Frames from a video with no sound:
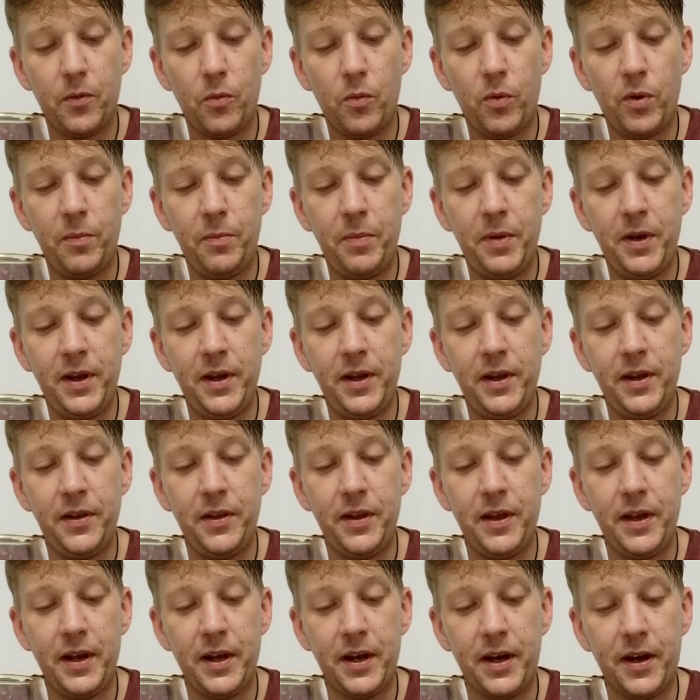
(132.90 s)
would be
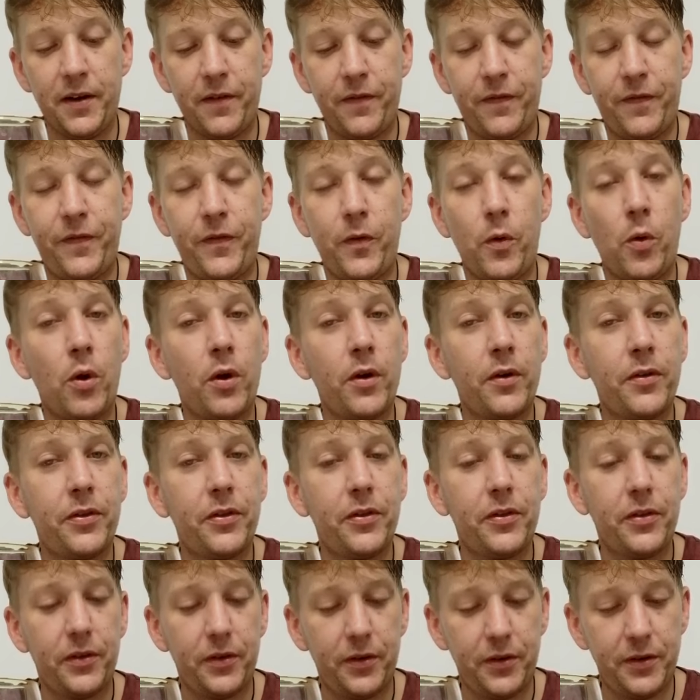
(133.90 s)
the
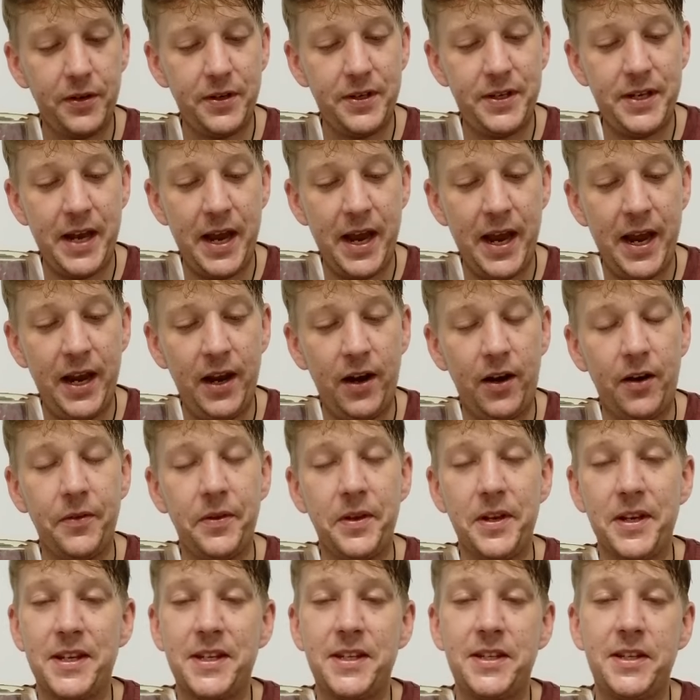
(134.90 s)
4th day
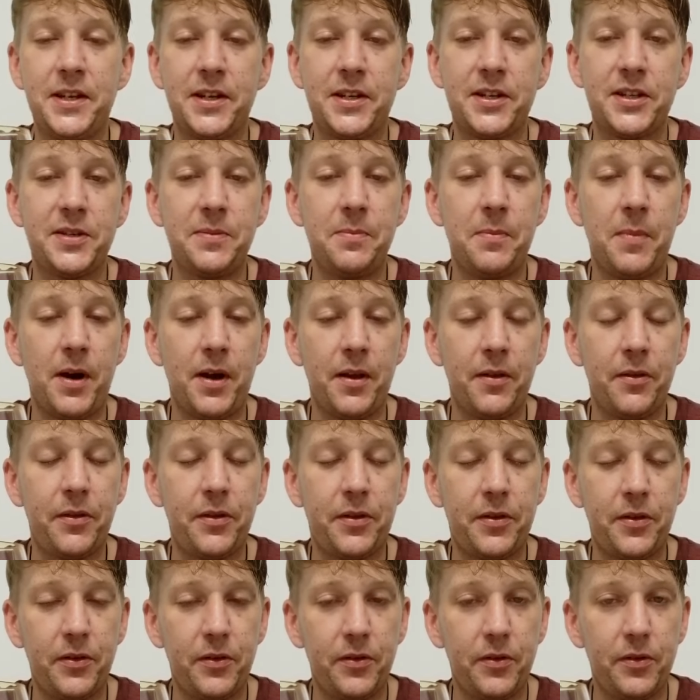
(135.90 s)
on the 6th
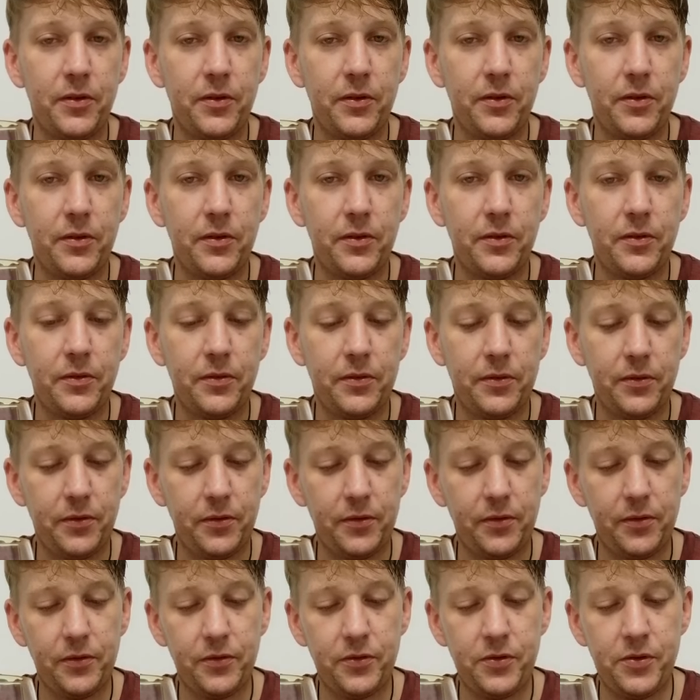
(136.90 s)
month,
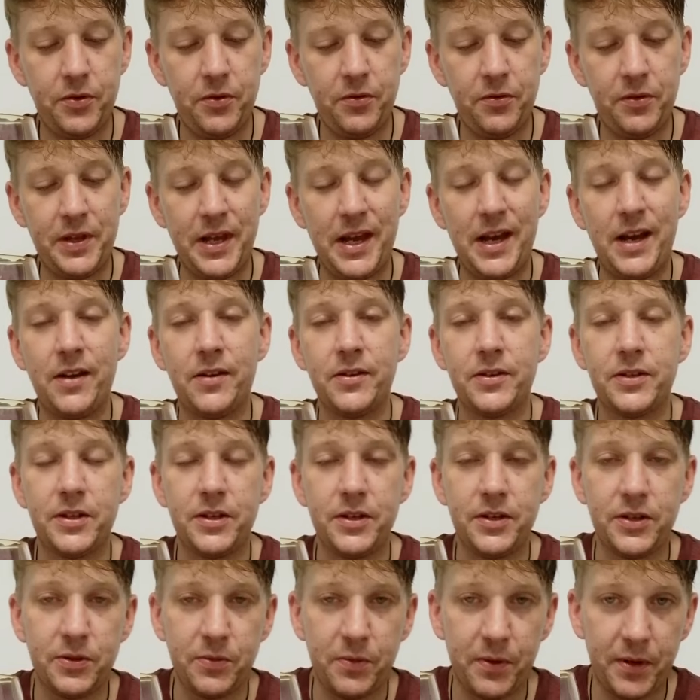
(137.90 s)

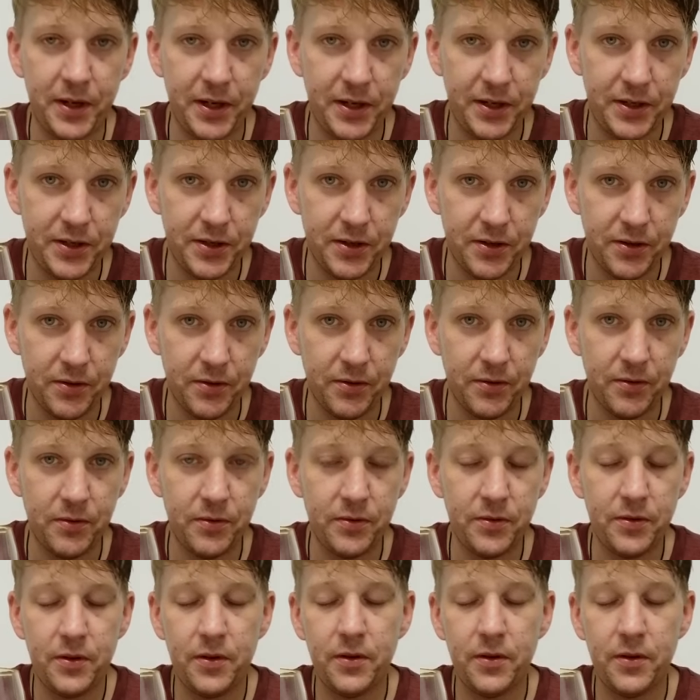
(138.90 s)
2022.